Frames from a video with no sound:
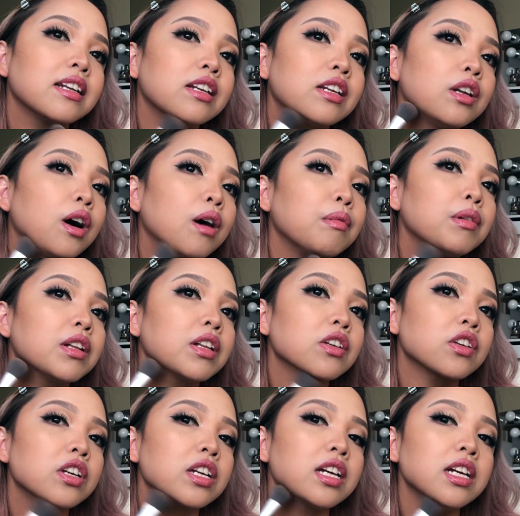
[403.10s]
double
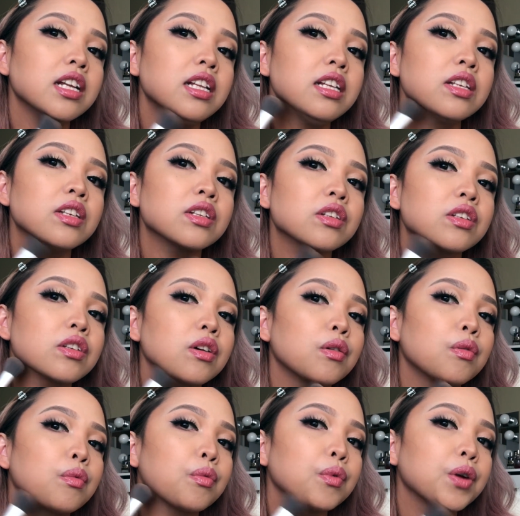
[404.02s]
chin,
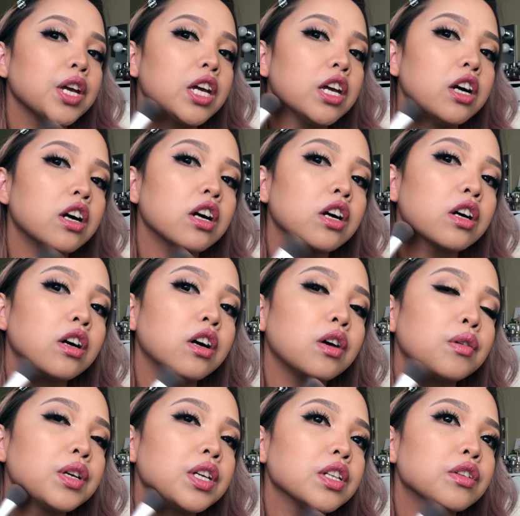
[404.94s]
so we are
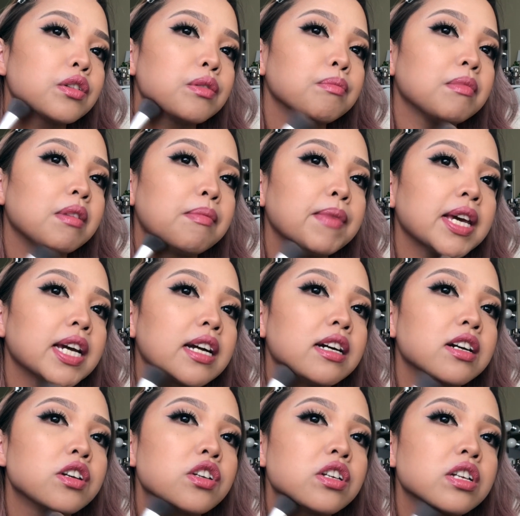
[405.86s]
going to mimic
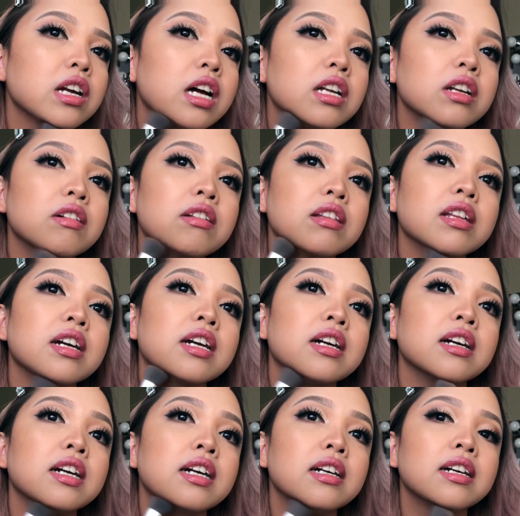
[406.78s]
a shadow
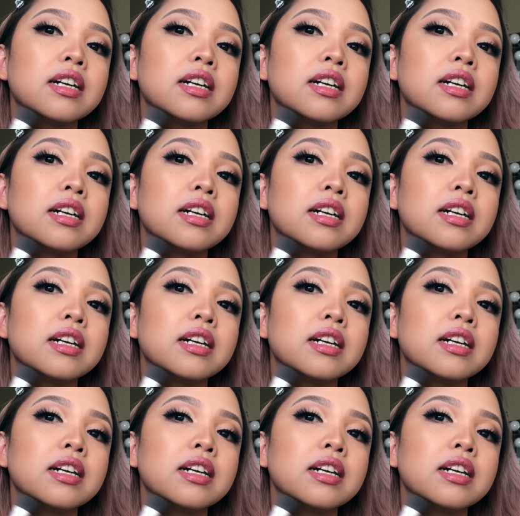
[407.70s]
there.